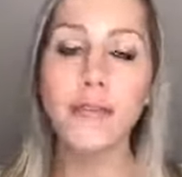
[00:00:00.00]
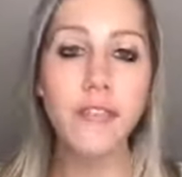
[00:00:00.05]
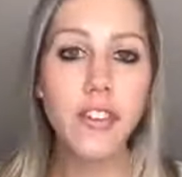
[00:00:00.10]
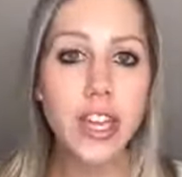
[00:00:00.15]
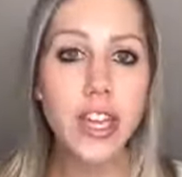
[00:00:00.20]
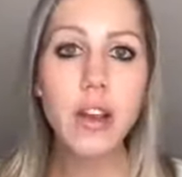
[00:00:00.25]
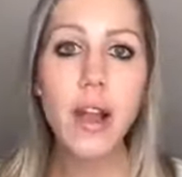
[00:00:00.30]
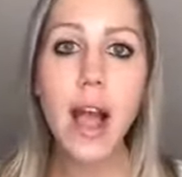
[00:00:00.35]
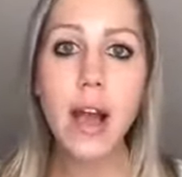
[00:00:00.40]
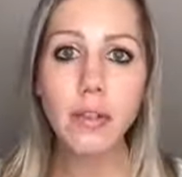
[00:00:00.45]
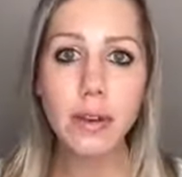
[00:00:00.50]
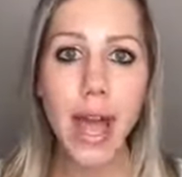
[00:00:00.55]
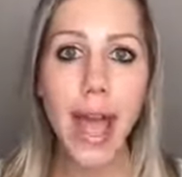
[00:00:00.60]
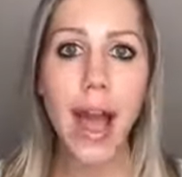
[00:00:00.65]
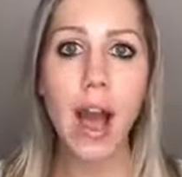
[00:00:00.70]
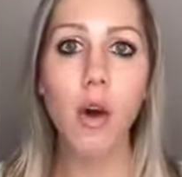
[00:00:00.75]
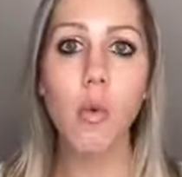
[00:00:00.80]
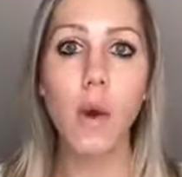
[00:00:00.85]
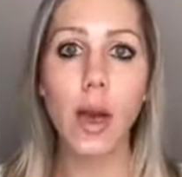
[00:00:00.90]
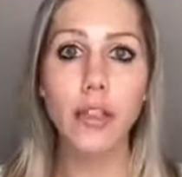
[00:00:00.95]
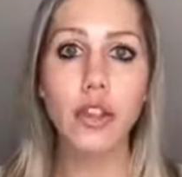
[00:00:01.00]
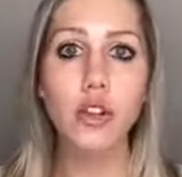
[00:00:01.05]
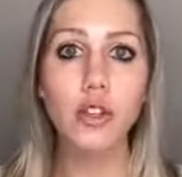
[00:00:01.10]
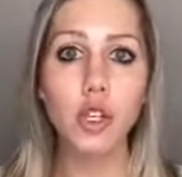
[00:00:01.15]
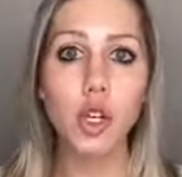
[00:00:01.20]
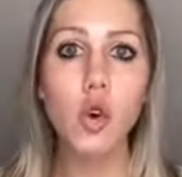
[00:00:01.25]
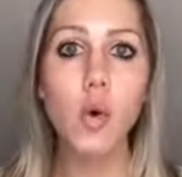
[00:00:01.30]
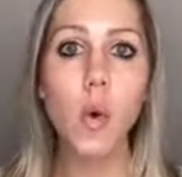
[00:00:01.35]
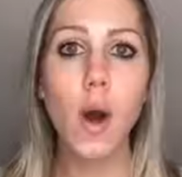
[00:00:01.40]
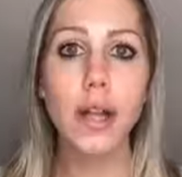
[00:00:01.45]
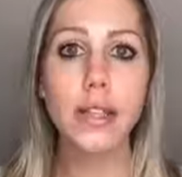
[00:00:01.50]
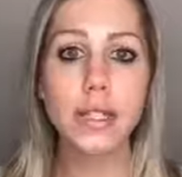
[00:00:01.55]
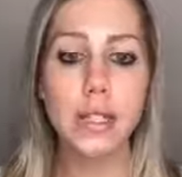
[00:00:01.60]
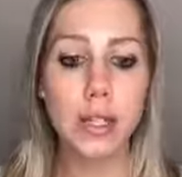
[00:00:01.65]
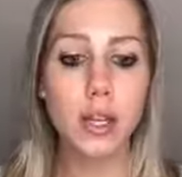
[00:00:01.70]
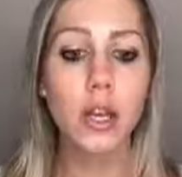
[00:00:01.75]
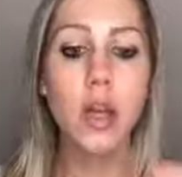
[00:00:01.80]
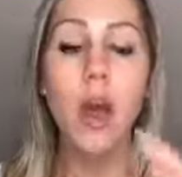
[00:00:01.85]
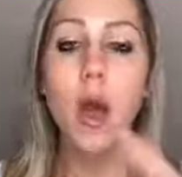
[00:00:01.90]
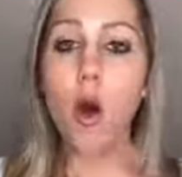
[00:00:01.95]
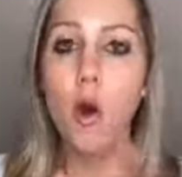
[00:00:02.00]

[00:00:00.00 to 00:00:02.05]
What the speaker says: Figure out now whether you want to